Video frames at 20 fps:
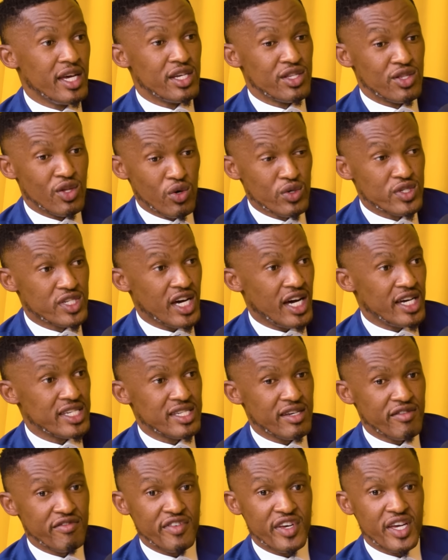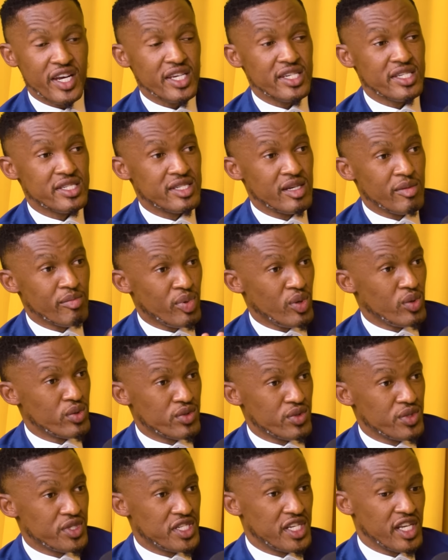those cars are very simple
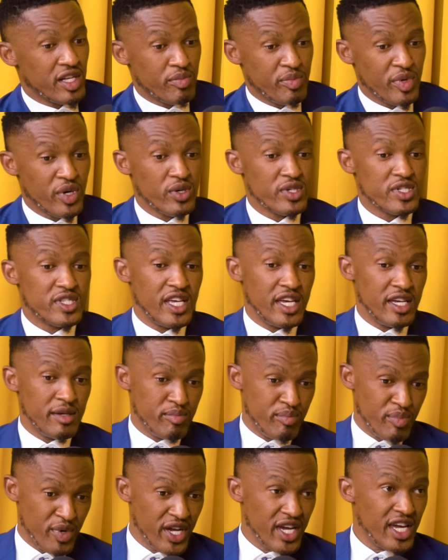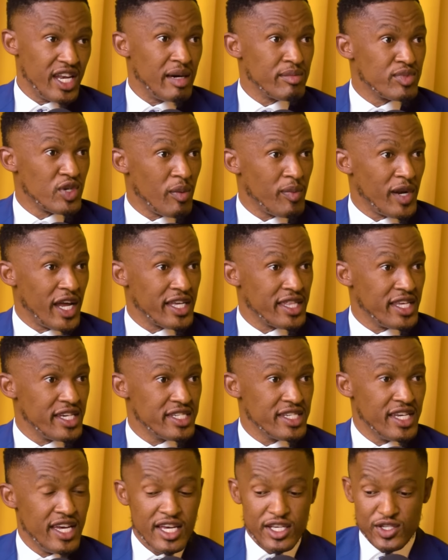to steal because they bring a laptop like this.